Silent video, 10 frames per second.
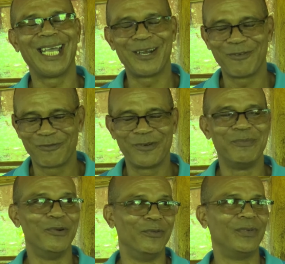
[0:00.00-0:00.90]
Every
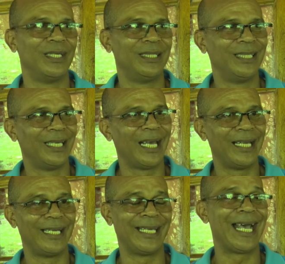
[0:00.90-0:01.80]
move,
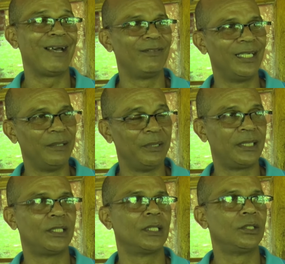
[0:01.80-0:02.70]
and they have the
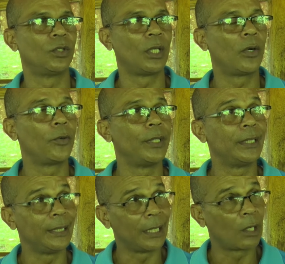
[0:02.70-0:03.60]
limitations, so they're
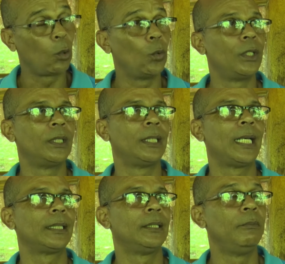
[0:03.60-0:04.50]
already including in
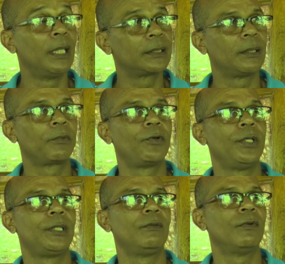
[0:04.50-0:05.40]
that, and it makes them
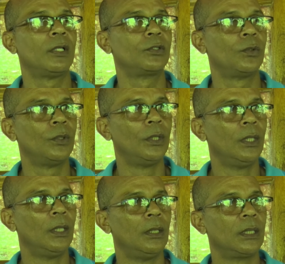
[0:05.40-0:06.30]
creative also.
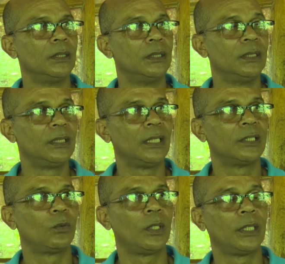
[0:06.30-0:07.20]
Because Zinzee
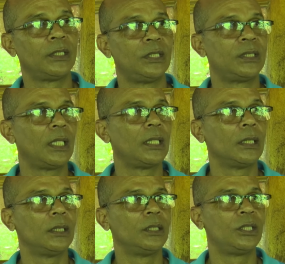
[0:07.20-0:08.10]
has one that she said,
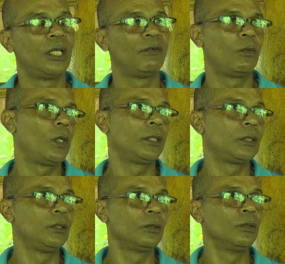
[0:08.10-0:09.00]
she never
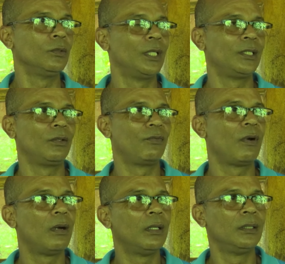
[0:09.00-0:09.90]
wants you to do anything for
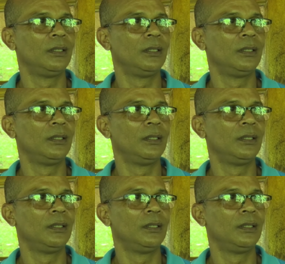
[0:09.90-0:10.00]
her.